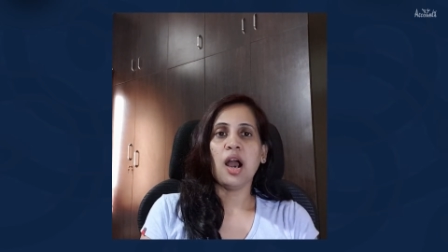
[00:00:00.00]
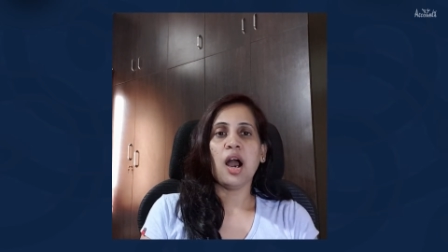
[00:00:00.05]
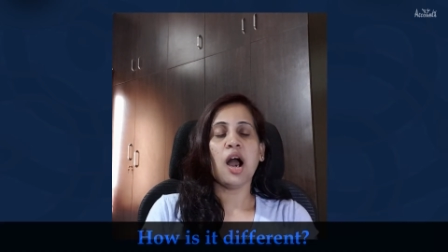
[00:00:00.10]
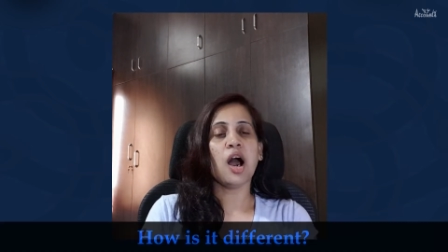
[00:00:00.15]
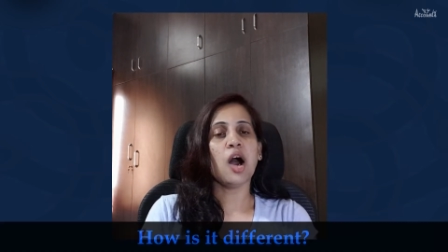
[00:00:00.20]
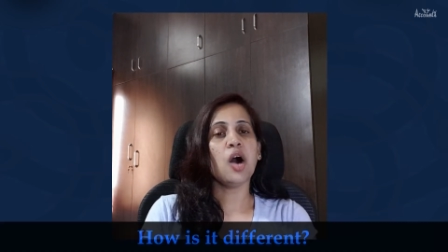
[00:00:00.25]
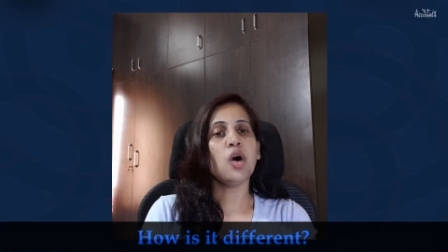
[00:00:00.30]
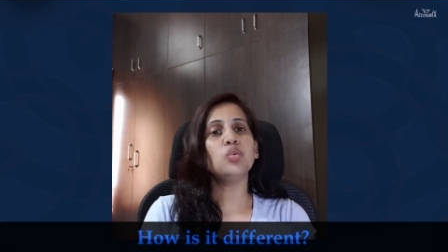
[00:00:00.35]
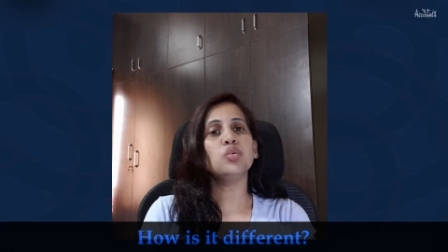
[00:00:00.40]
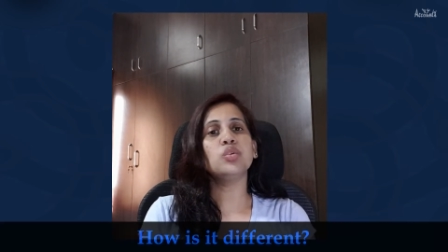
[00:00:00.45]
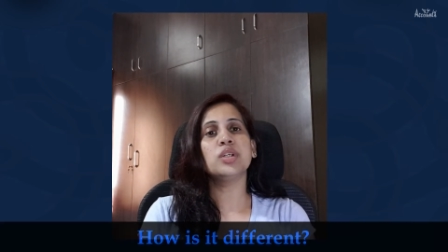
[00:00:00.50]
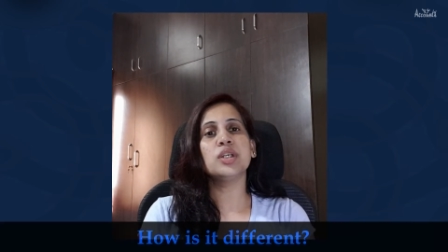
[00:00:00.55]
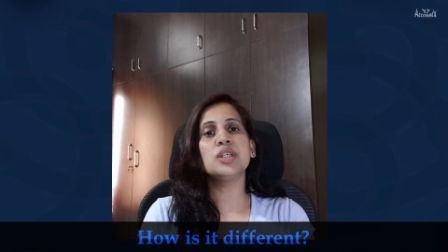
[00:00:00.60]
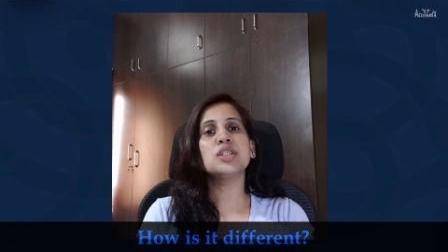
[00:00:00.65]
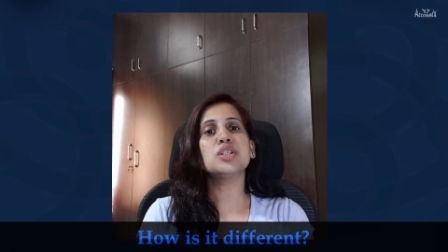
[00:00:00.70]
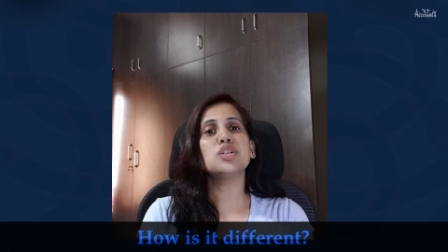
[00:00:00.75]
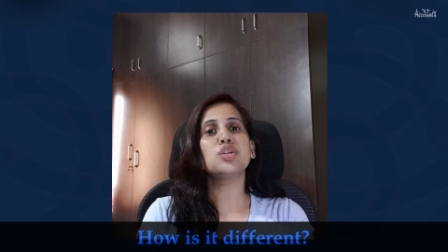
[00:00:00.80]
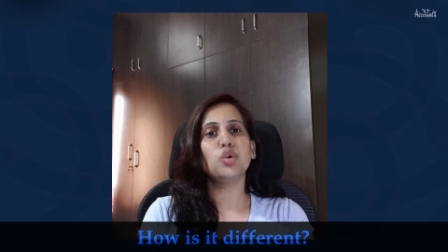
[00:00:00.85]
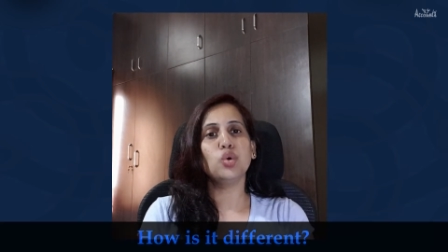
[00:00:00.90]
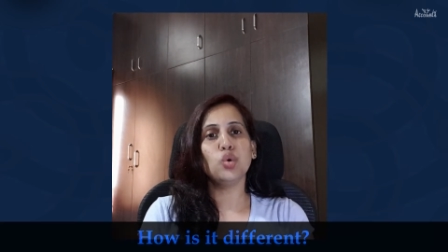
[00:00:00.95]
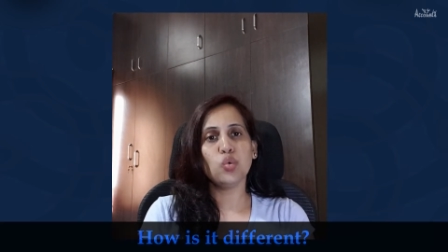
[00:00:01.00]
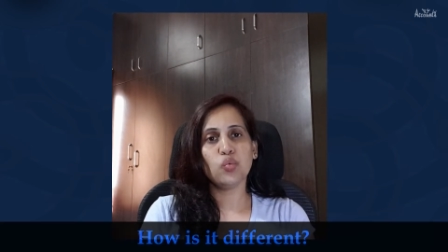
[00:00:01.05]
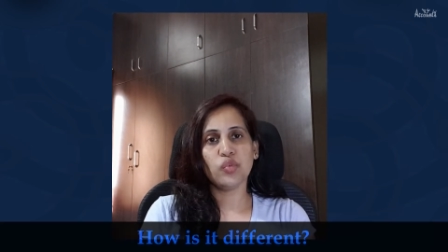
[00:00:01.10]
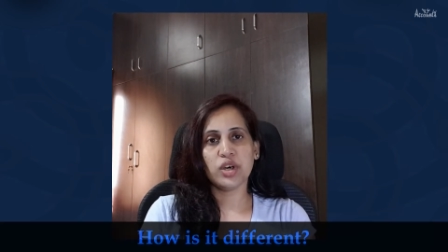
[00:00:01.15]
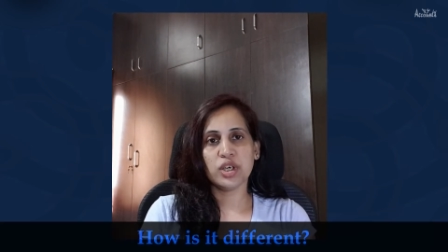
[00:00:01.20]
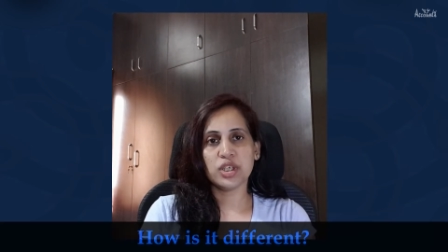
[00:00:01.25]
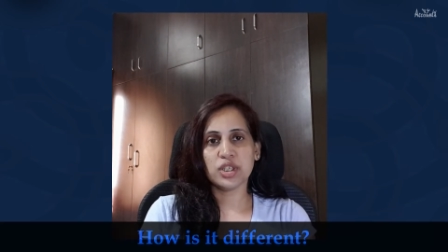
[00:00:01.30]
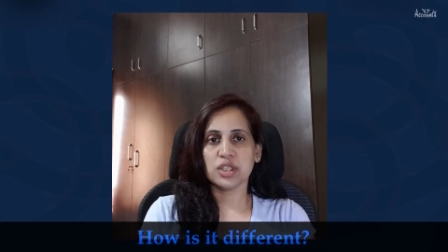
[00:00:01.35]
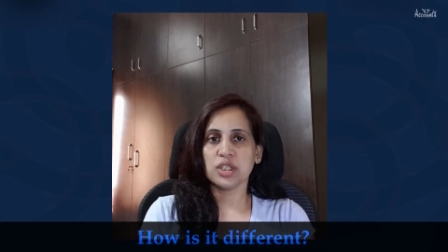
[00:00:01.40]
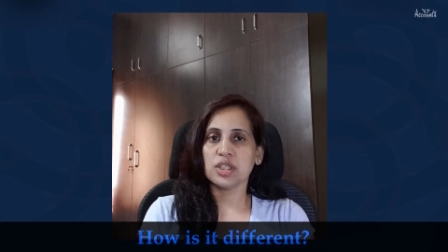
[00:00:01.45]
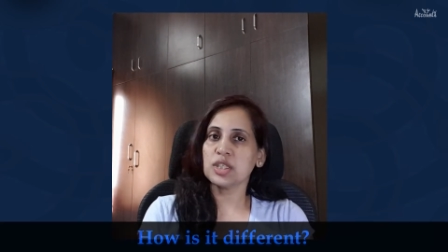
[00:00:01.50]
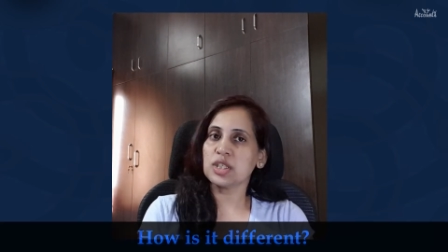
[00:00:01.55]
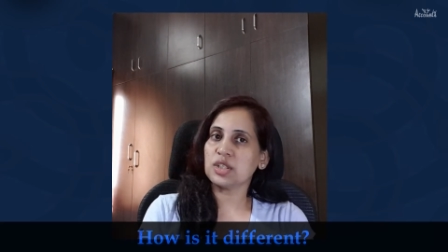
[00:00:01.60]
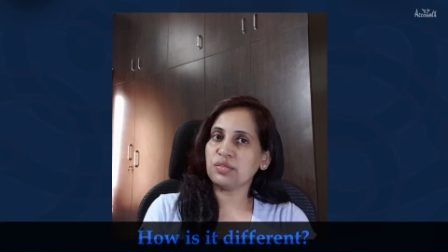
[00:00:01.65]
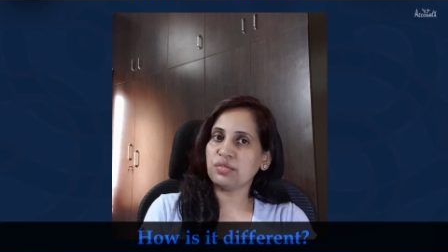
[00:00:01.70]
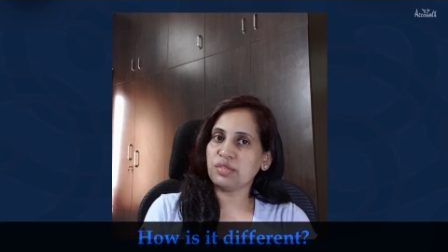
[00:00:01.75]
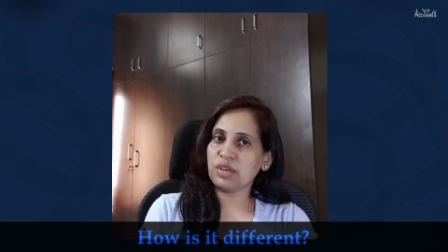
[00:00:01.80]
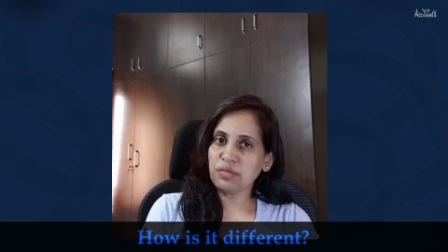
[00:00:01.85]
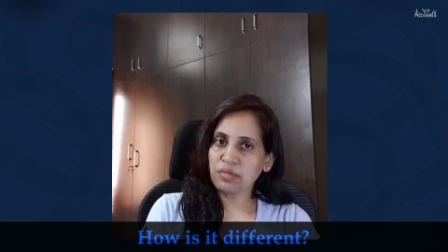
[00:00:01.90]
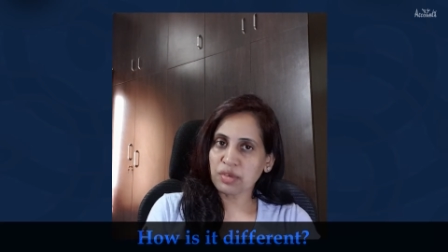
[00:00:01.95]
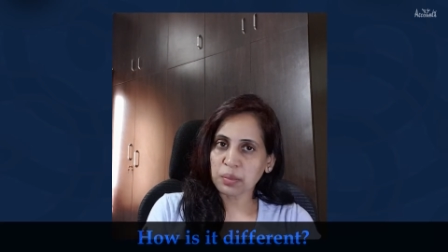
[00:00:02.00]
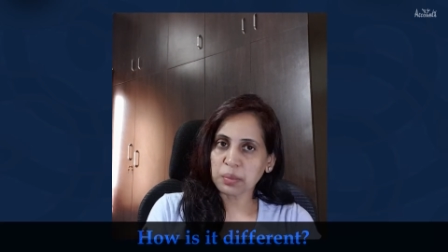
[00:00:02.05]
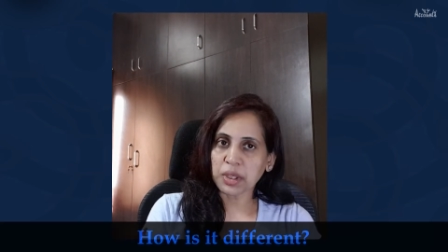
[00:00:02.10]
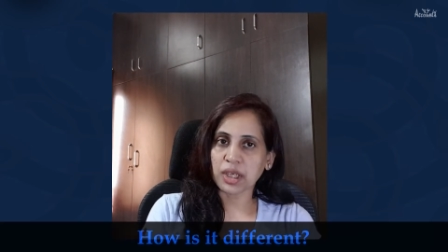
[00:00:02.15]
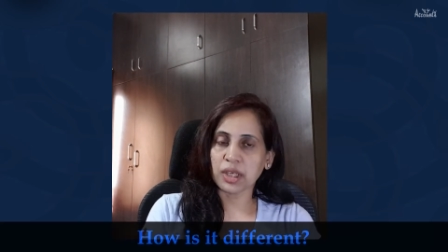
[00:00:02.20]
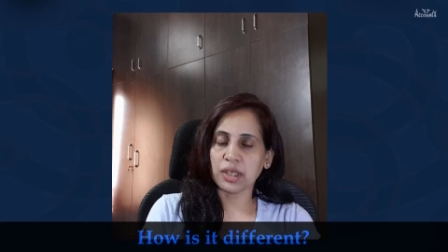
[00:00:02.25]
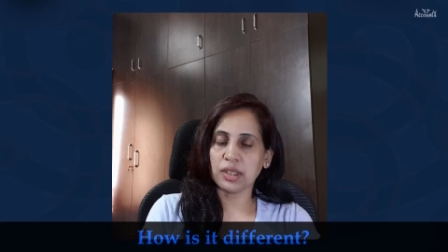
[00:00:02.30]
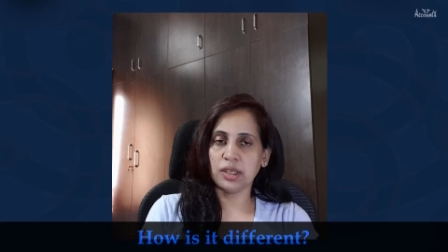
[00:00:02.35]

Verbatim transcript: how this new version is different from the